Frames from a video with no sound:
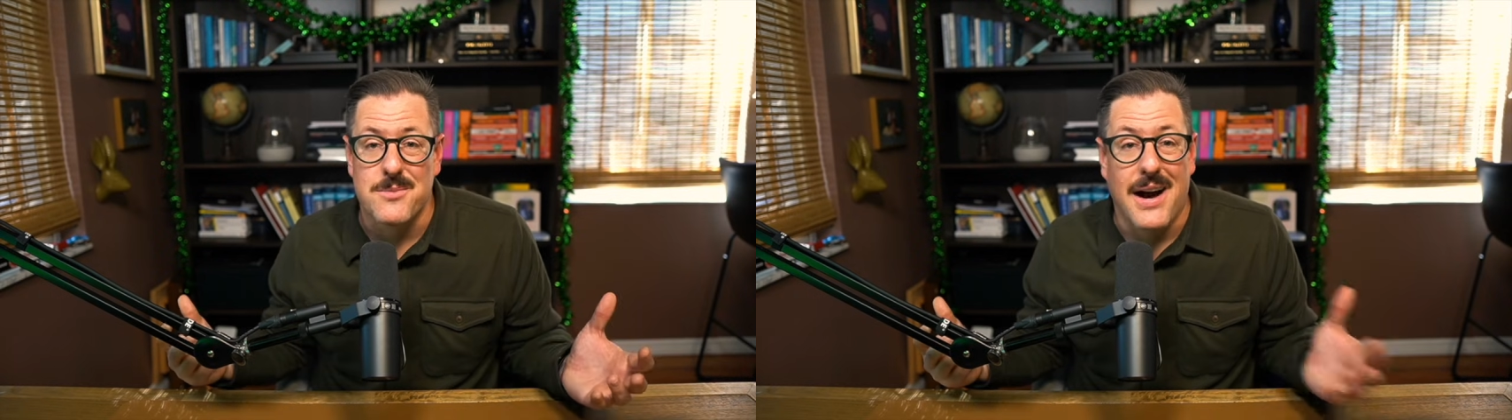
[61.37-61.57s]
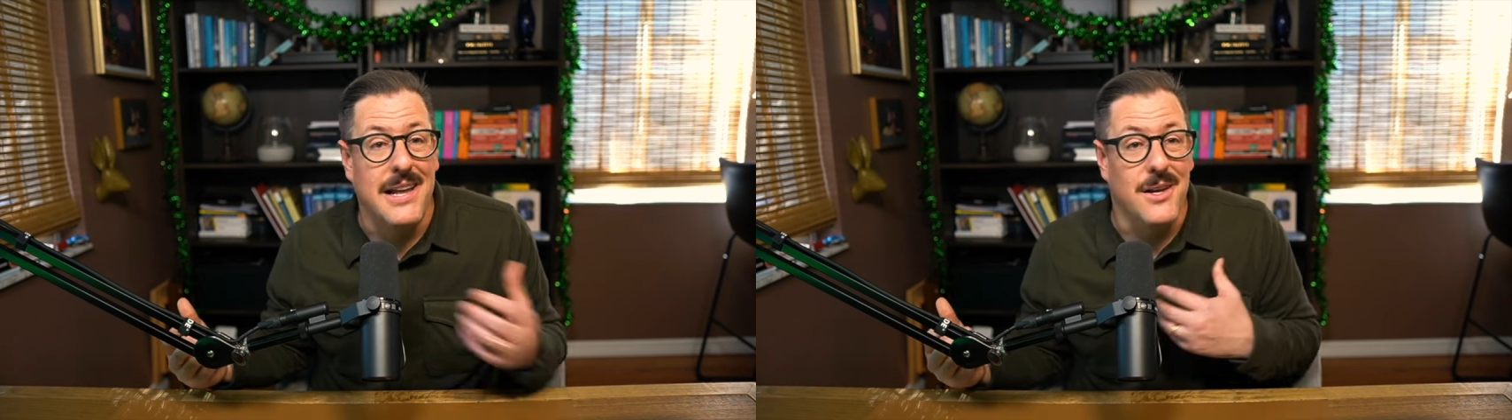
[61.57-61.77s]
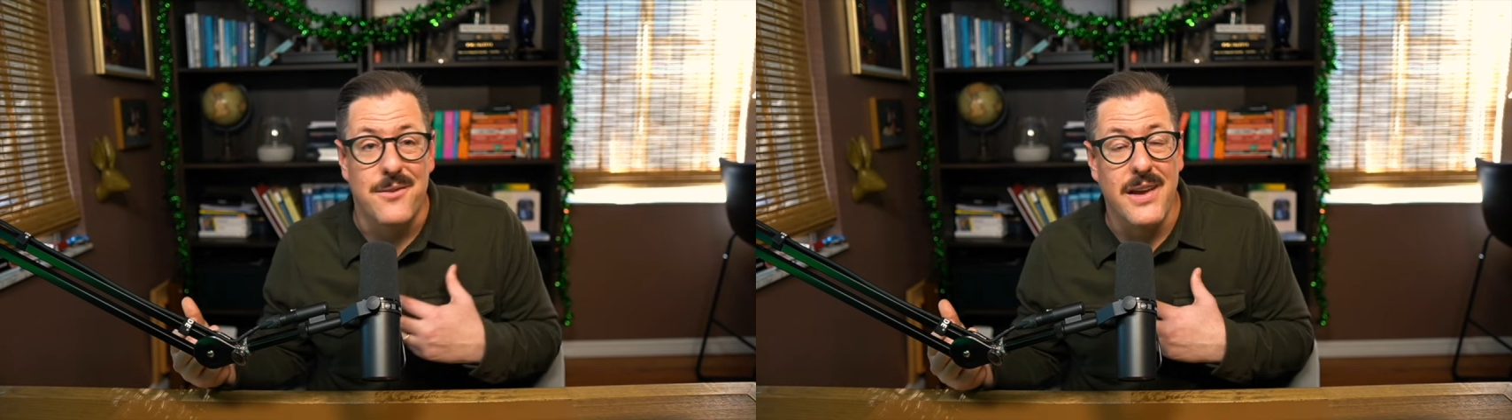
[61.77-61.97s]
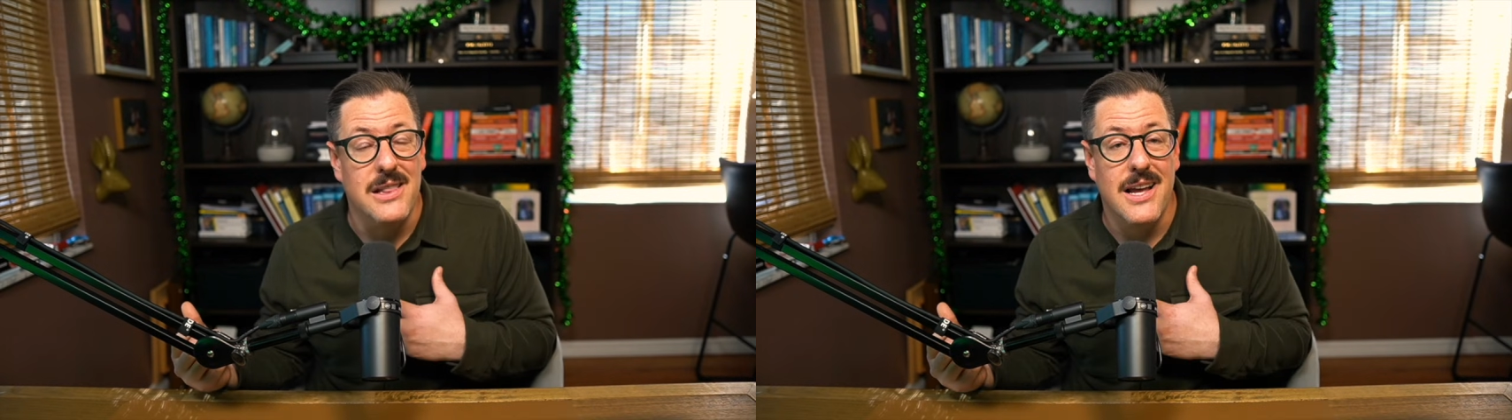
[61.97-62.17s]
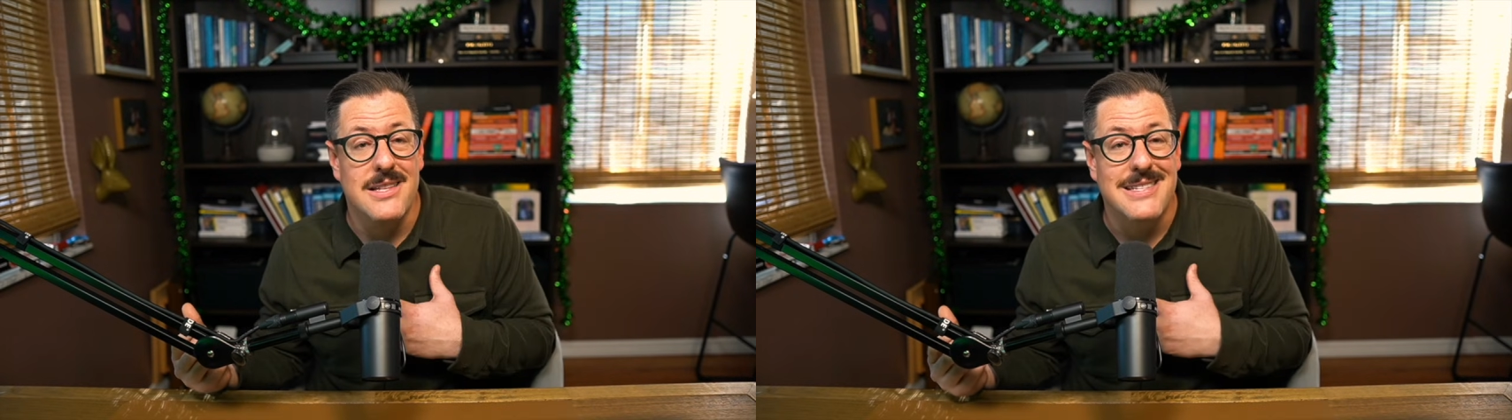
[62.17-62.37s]
I love
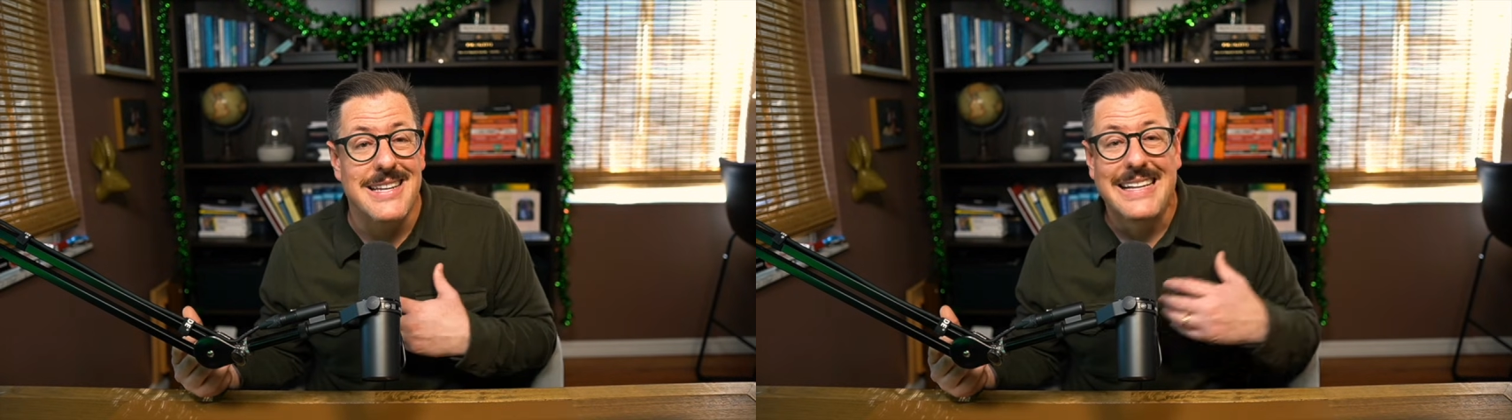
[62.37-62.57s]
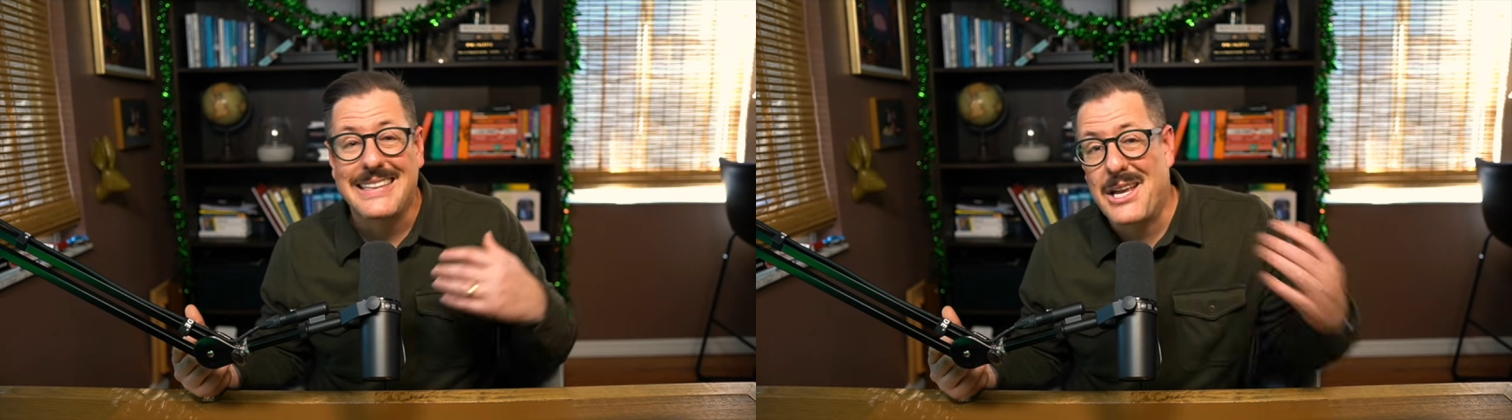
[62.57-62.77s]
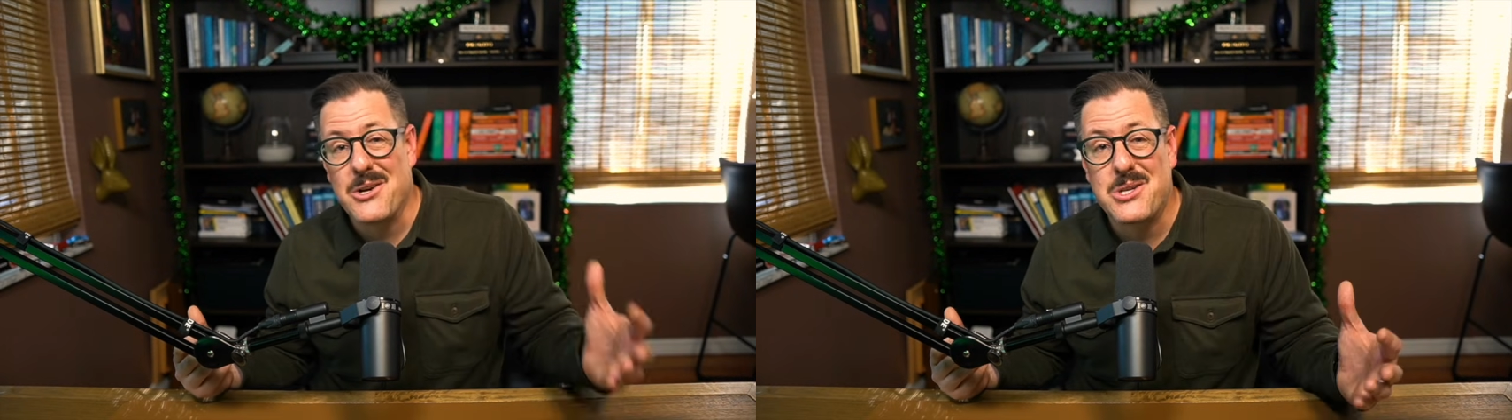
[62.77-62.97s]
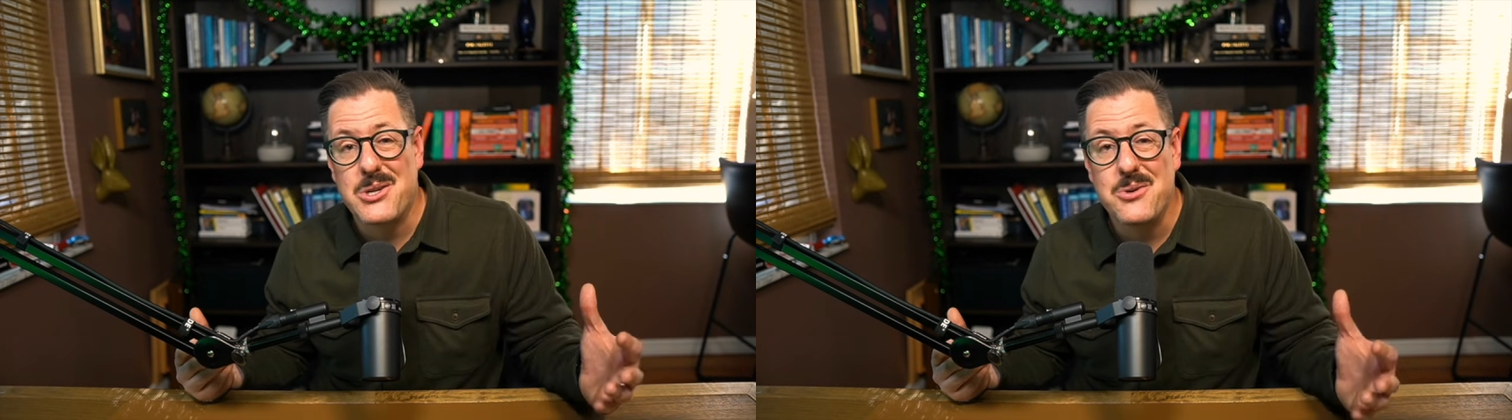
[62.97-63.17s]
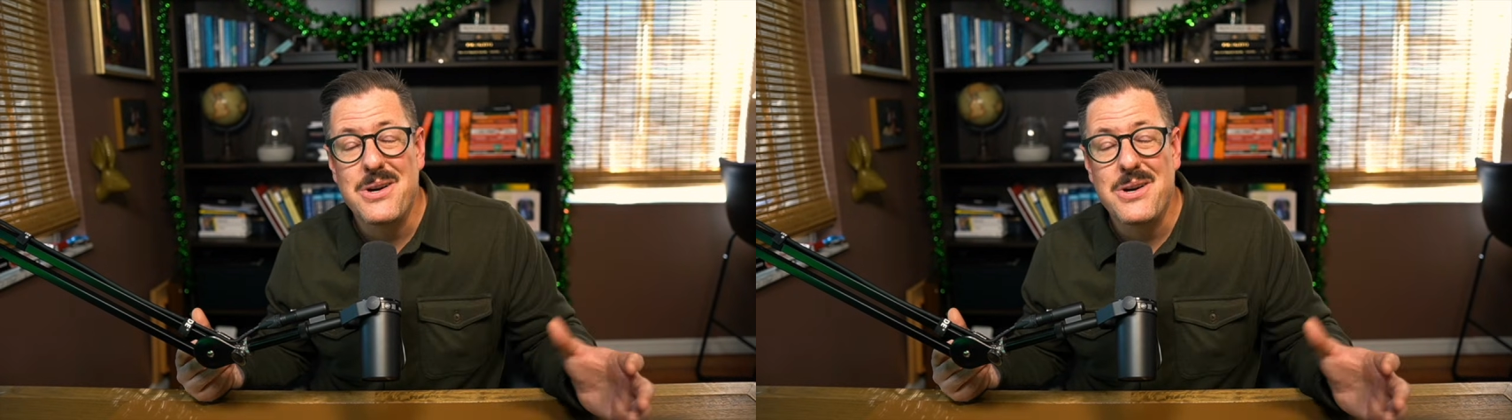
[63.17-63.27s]
VLANs. Layer 2